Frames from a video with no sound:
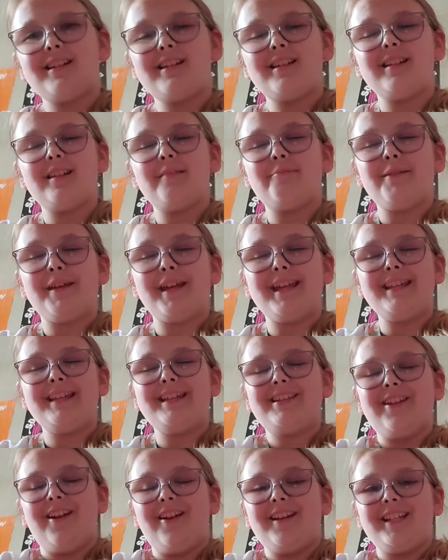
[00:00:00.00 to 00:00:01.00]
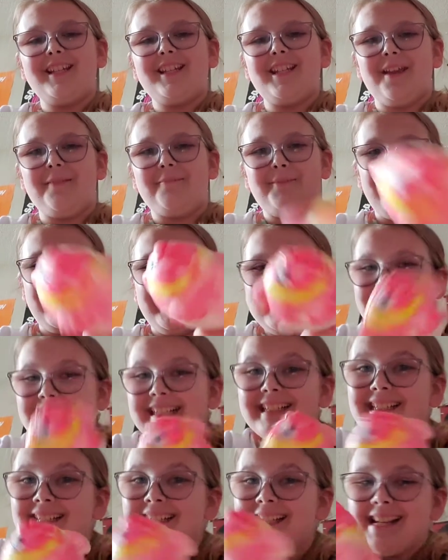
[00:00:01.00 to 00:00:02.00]
The paint started chipping.
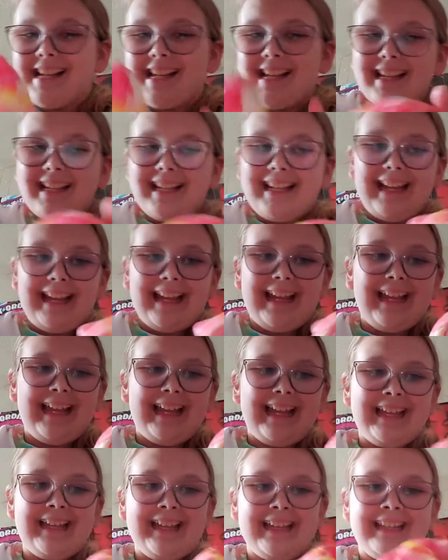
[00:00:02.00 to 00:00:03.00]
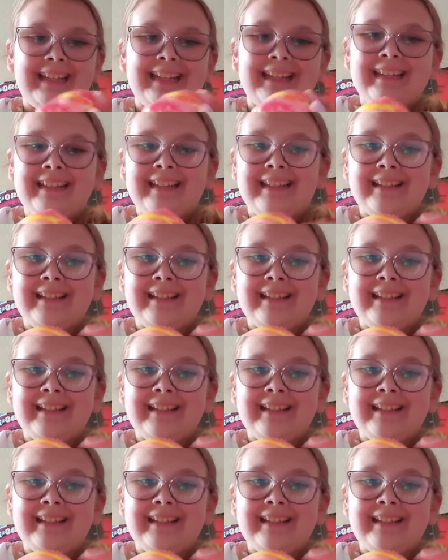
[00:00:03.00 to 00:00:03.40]
And,